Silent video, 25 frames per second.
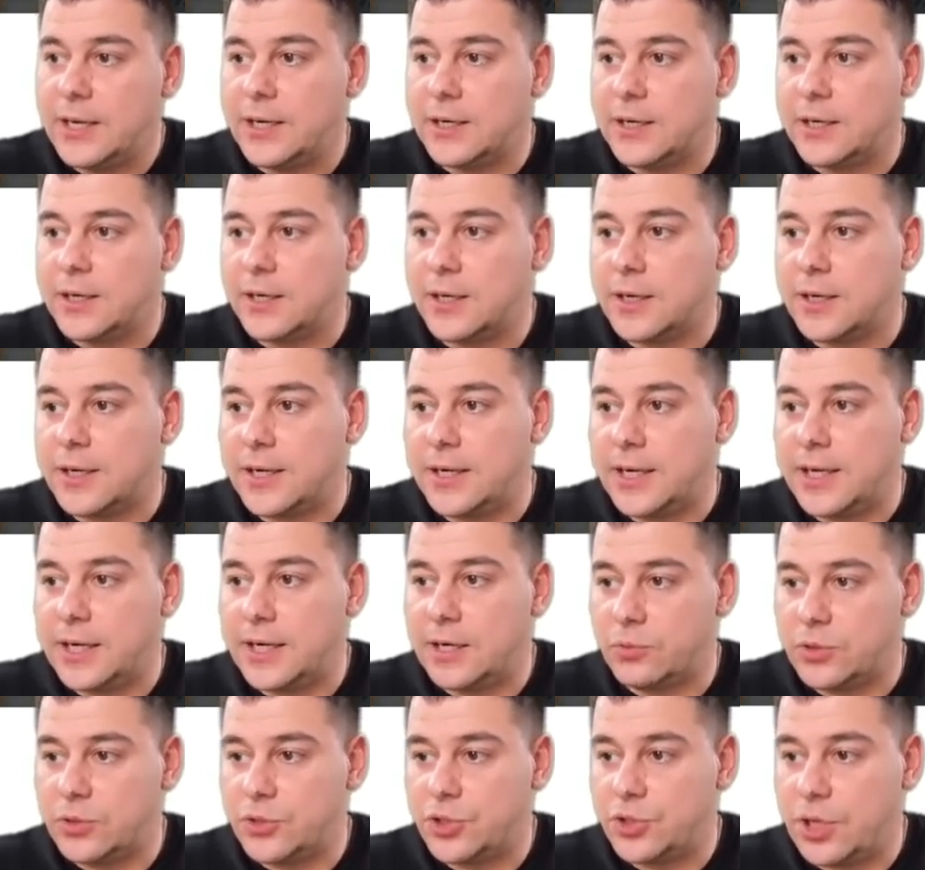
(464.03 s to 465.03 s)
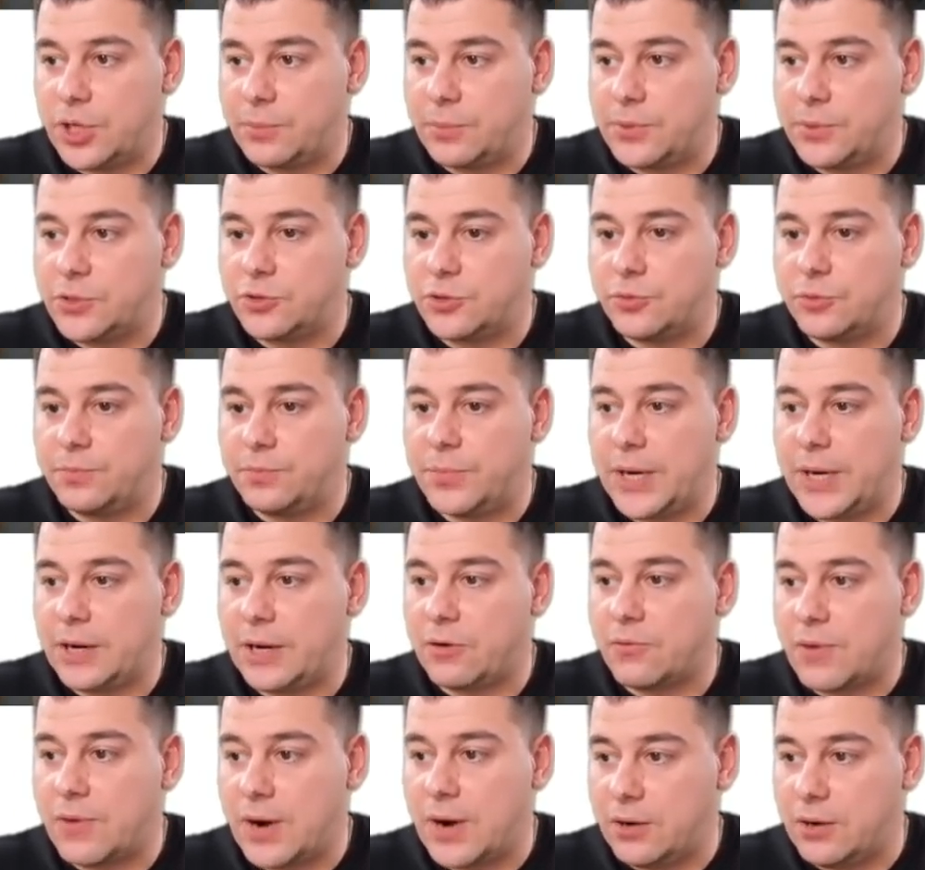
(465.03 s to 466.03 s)
uh, and we jump into
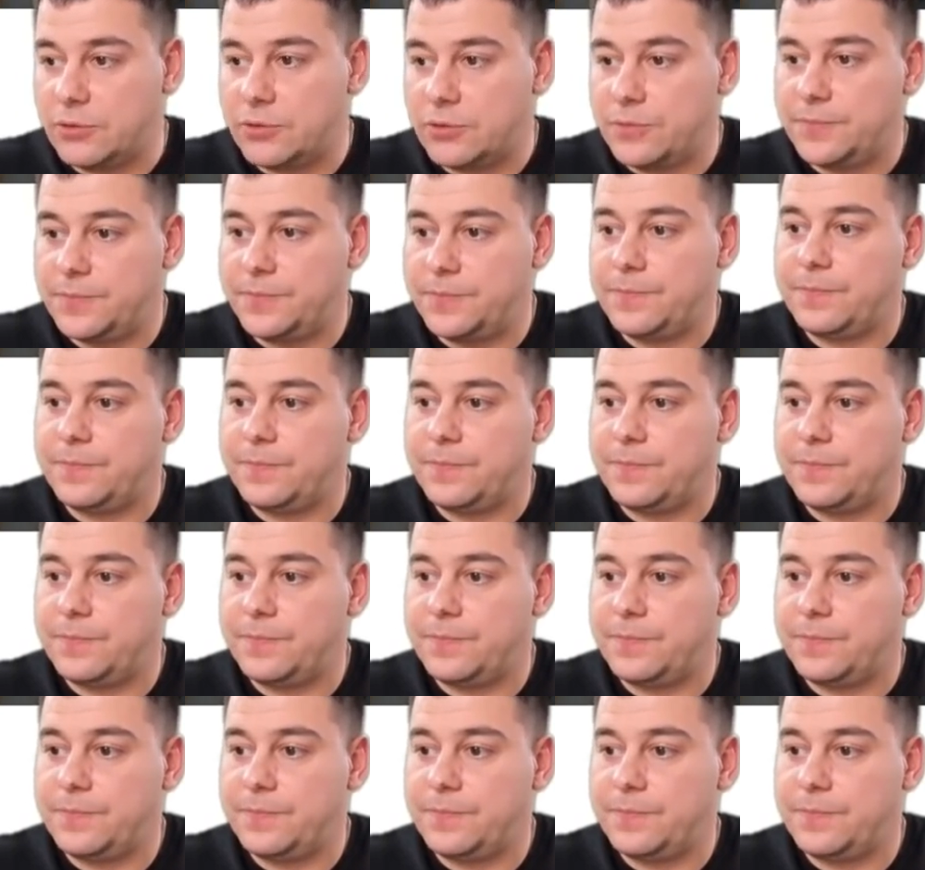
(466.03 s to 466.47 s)
background.